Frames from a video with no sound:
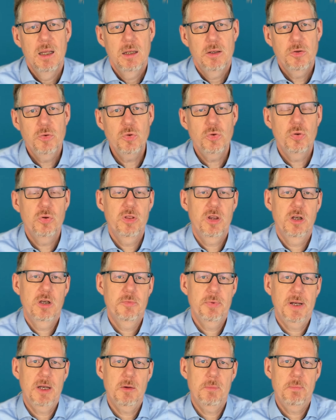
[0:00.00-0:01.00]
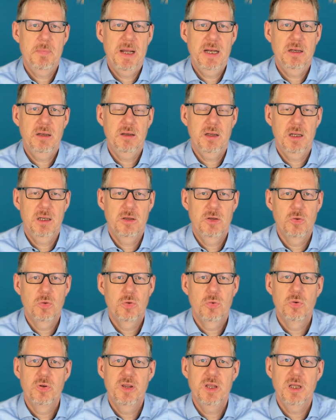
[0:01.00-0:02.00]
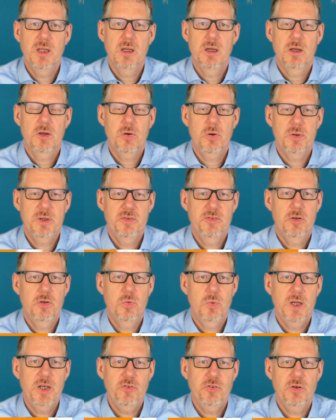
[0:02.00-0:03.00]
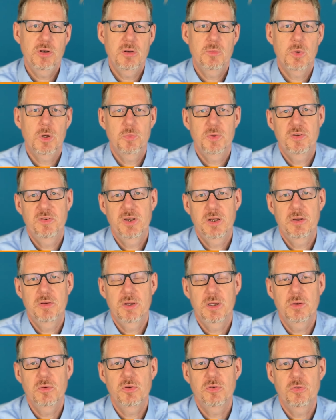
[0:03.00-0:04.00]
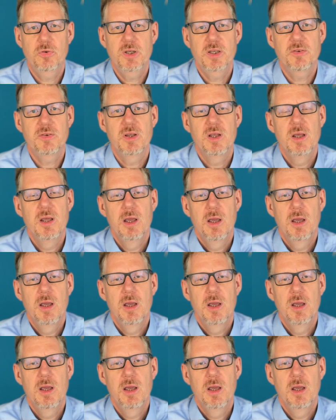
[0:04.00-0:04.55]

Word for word: Due to the development and due to the current situation, what we see in the industries,